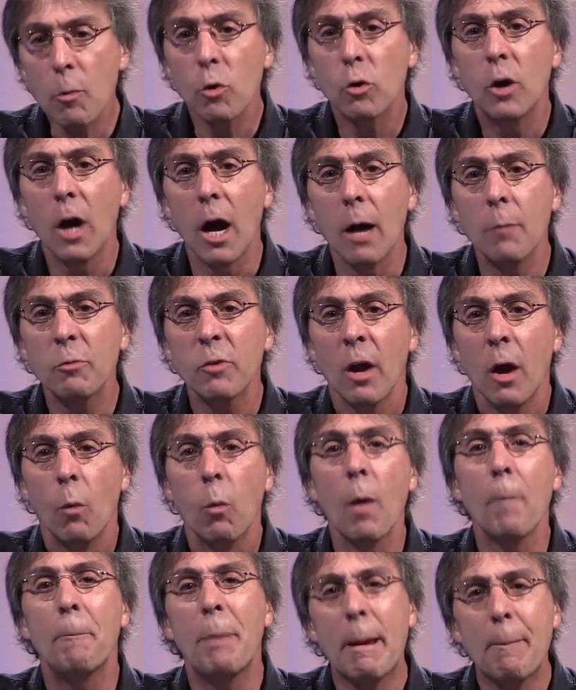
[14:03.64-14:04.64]
comes
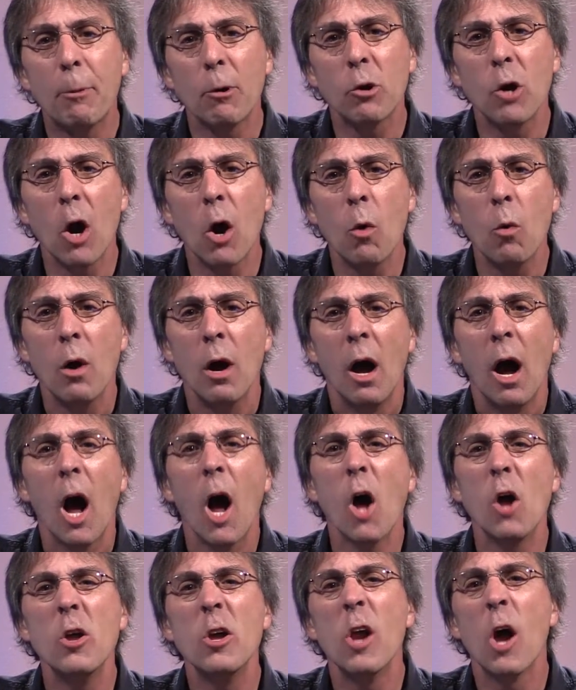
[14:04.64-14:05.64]
when people go,
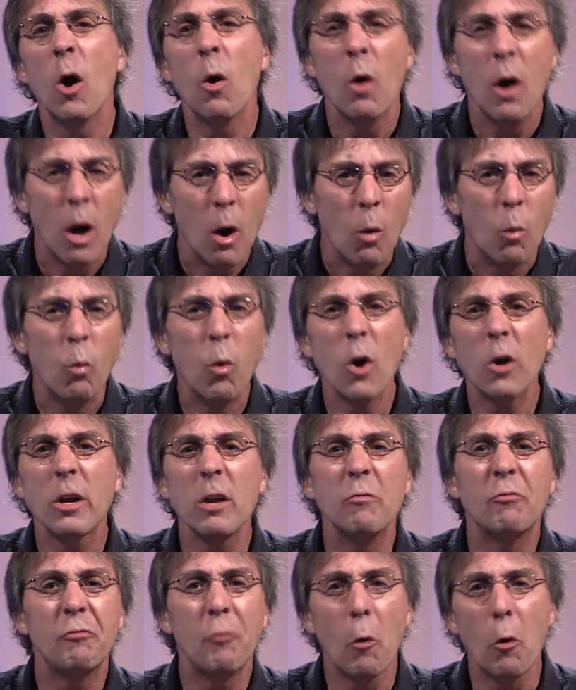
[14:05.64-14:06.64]
oh, you know,
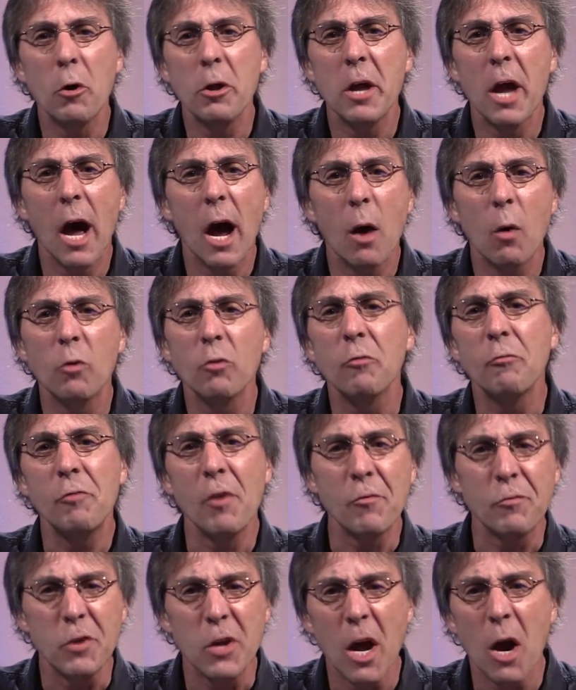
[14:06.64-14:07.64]
working 40 hours or
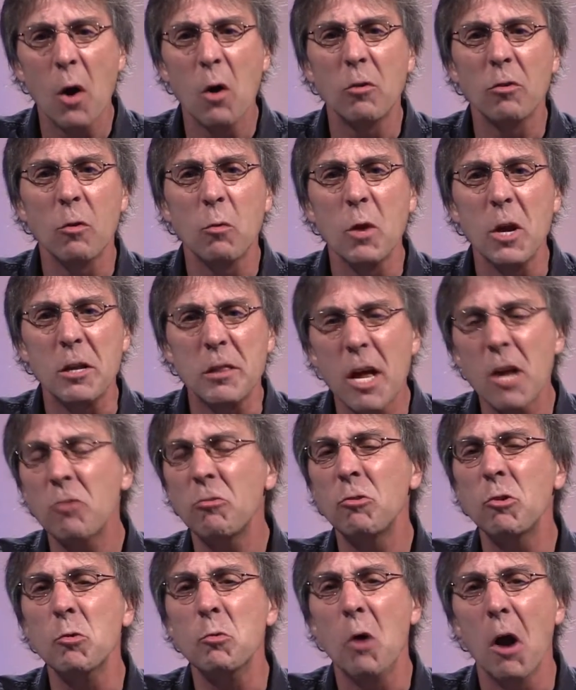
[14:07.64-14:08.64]
50 hours a week, that's
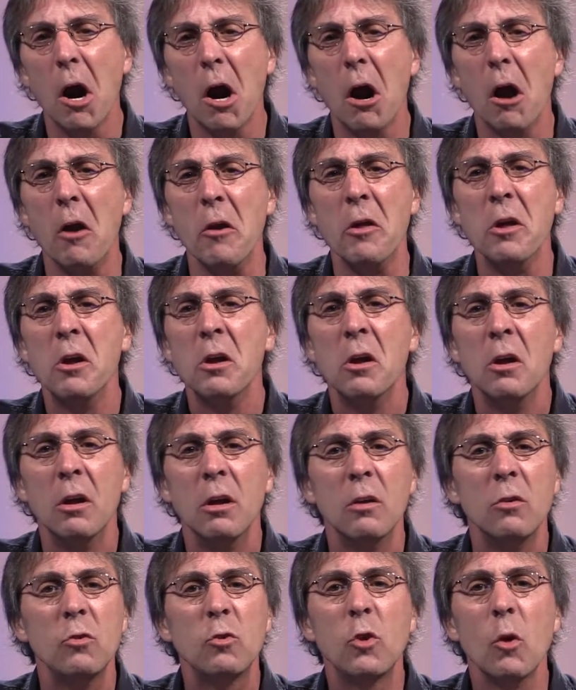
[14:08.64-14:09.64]
too hard
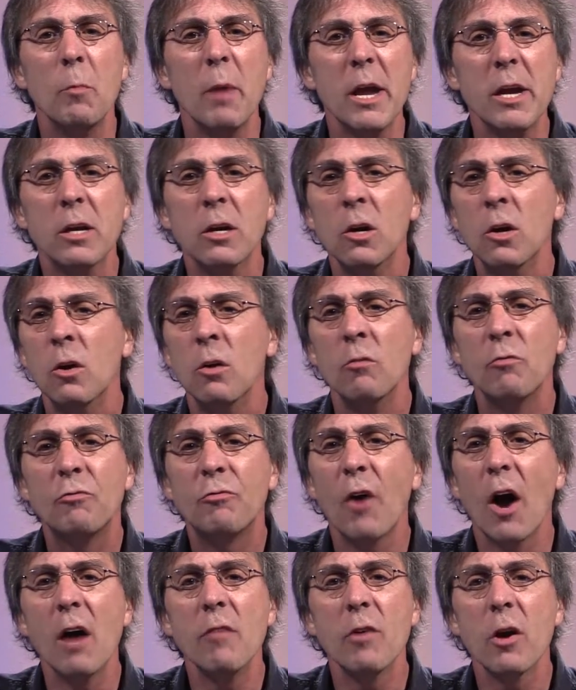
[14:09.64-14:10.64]
to make
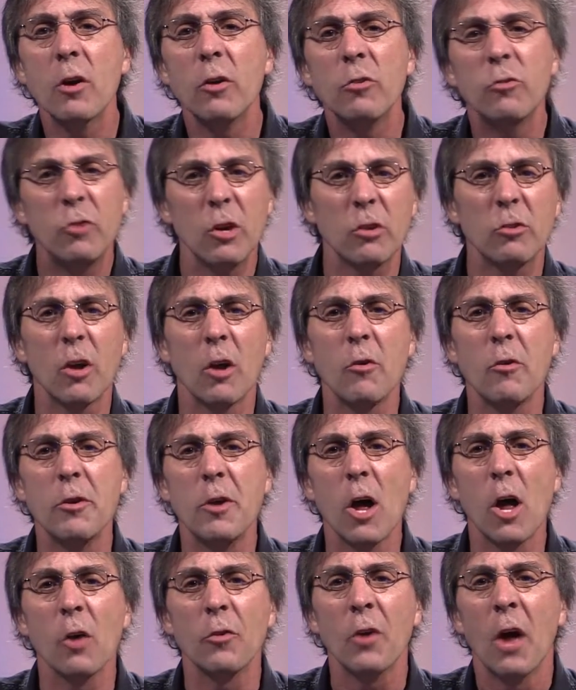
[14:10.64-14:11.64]
$500,
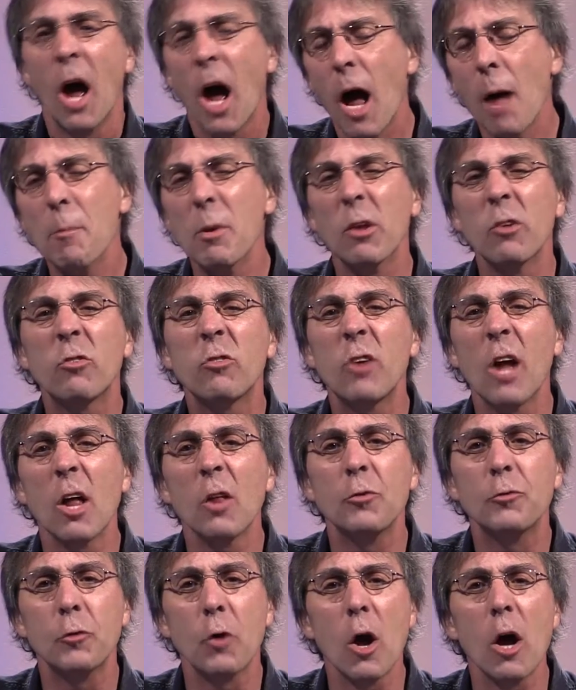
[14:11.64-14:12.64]
$600. I'm going to
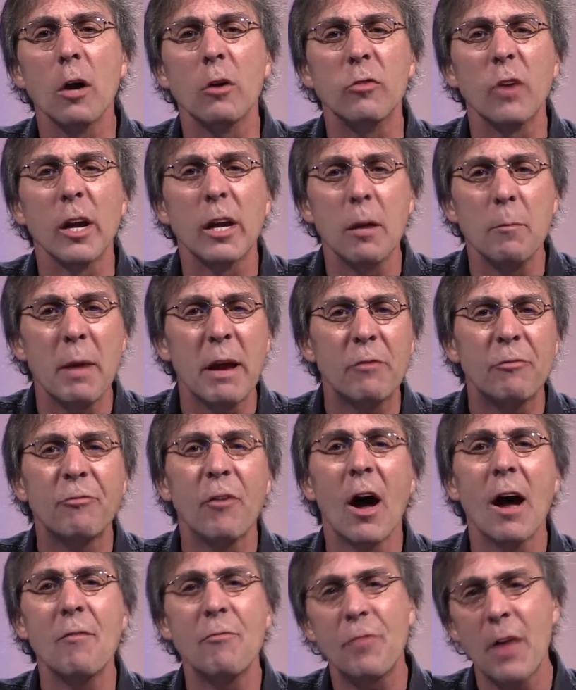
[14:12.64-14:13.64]
sell drugs. I can make
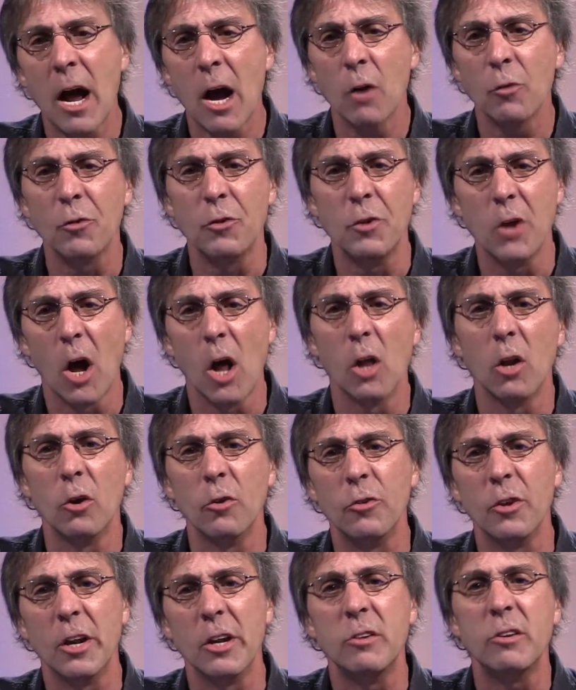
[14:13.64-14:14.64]

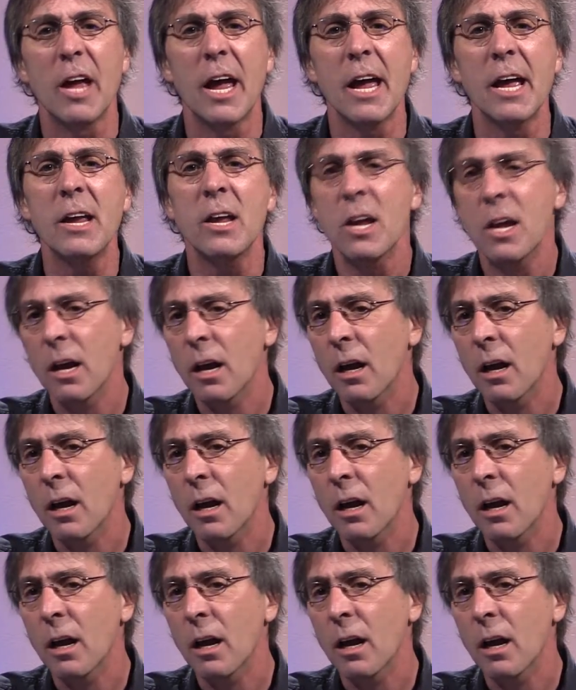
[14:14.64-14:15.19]
$5,000 in a day.